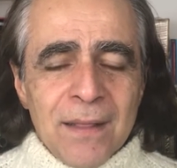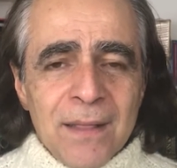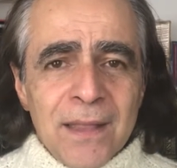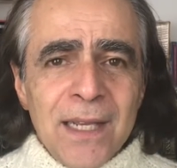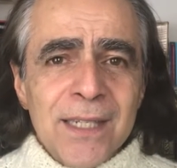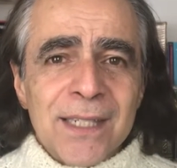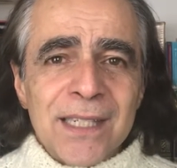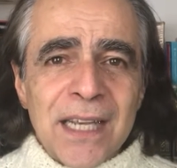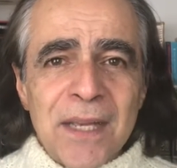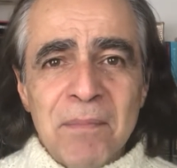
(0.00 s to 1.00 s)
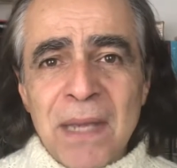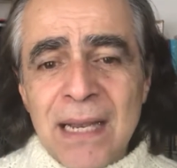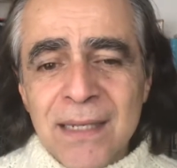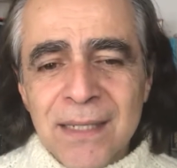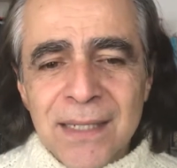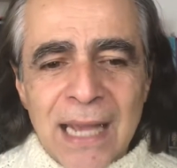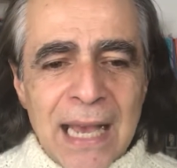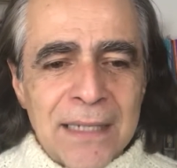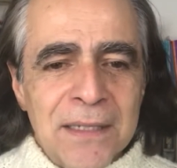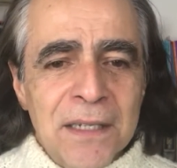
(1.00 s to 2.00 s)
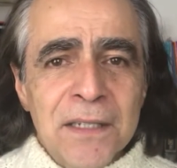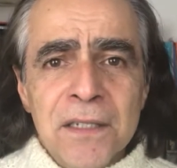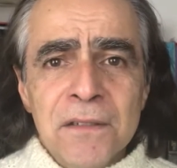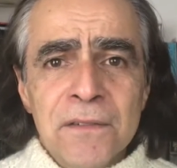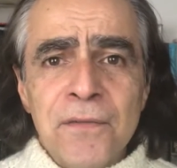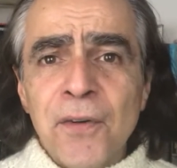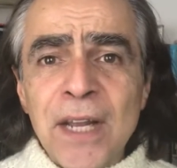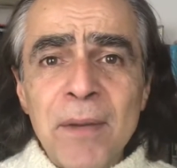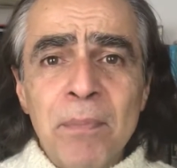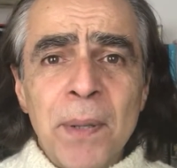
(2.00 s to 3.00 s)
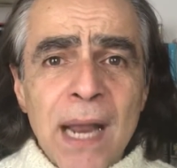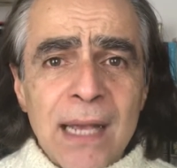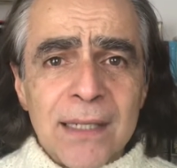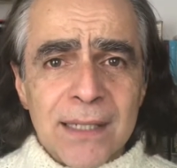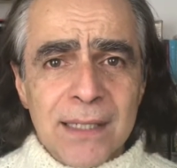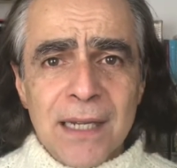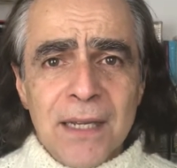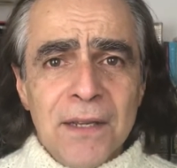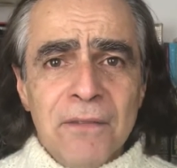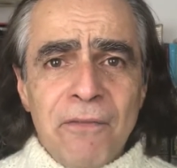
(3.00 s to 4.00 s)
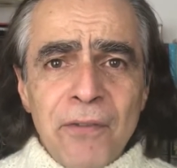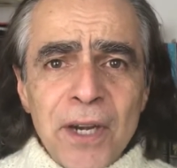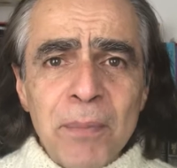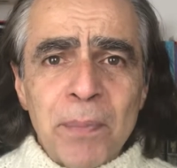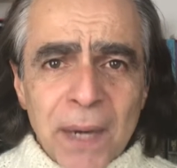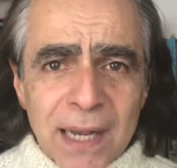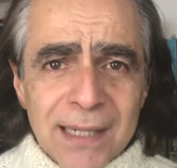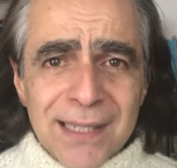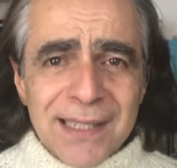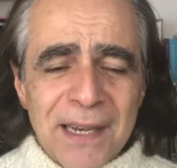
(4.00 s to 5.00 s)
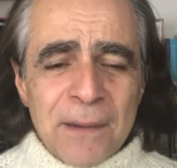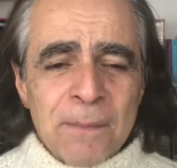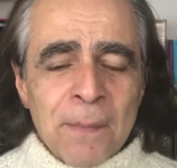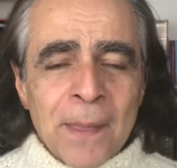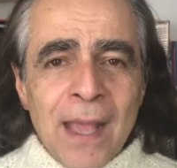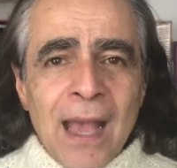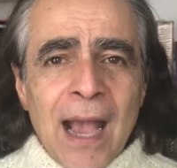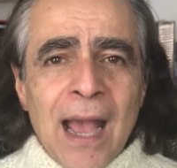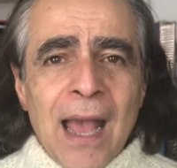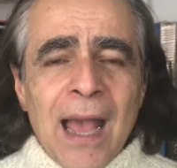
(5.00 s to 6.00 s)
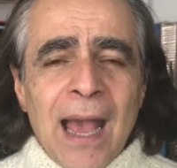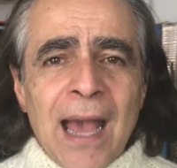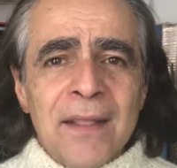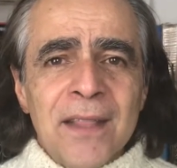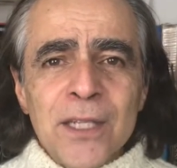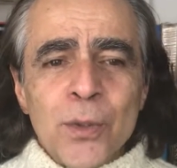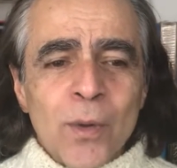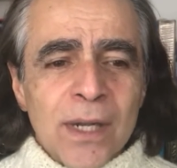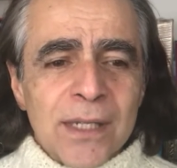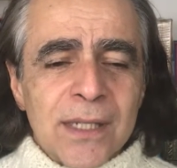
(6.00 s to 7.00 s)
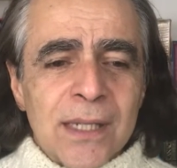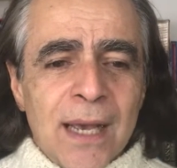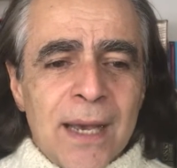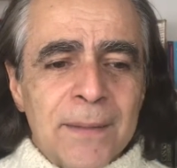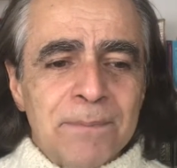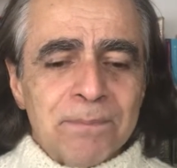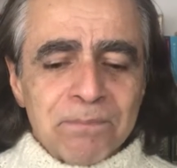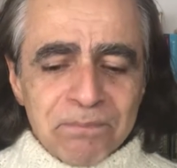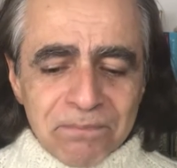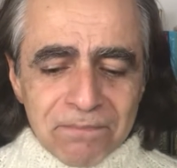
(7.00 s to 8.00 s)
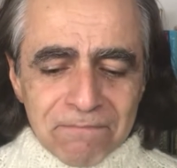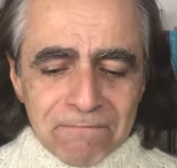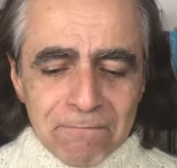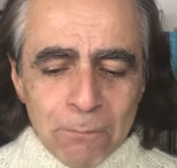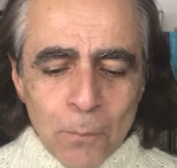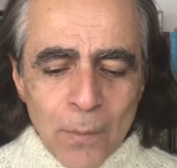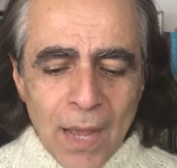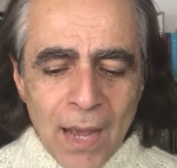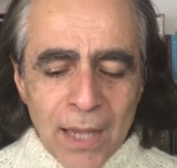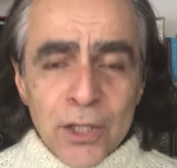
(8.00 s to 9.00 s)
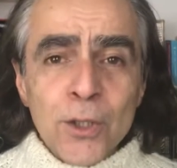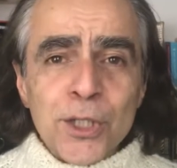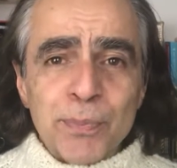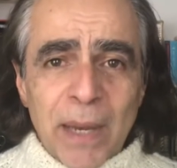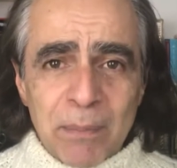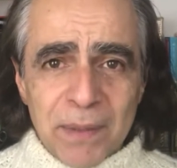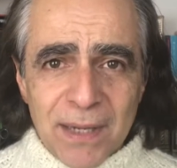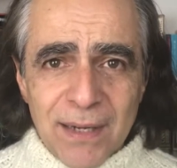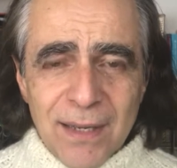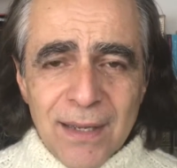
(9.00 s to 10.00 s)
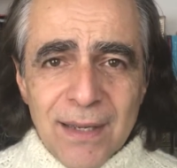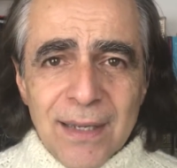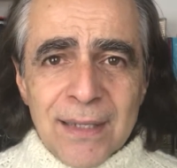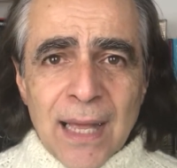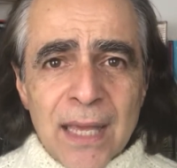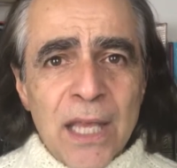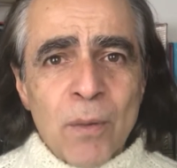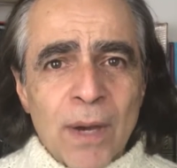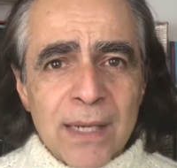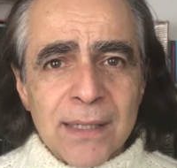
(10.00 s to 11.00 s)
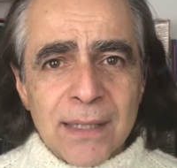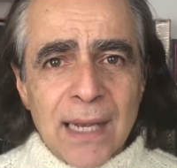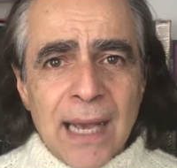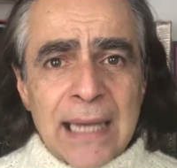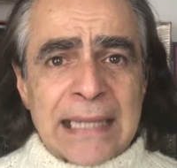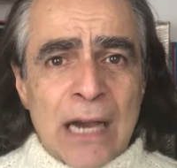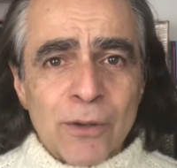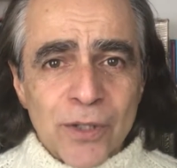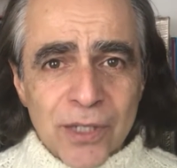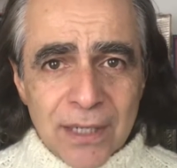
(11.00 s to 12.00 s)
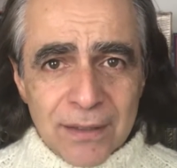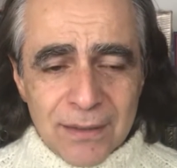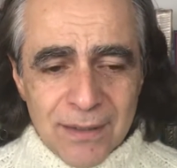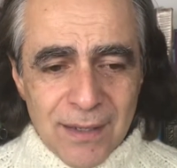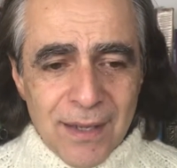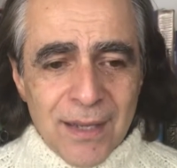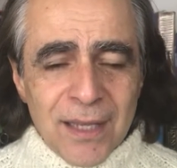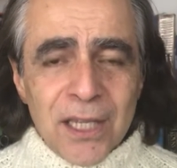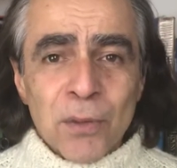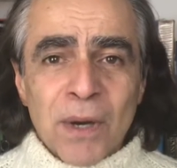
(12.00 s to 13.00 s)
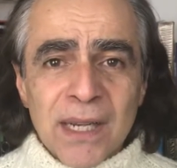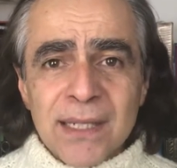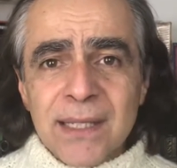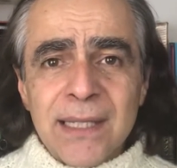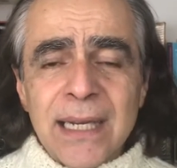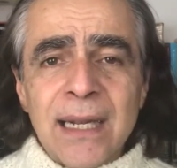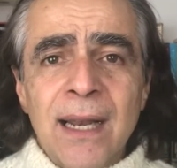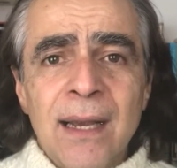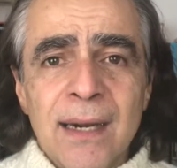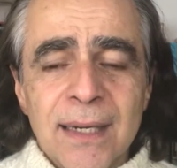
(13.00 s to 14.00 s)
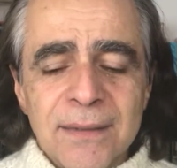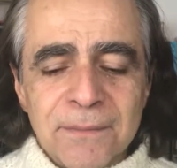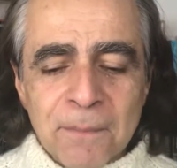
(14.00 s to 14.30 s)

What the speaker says: This means free press, free press. And this was a newspaper that he was announcing, he was declaring,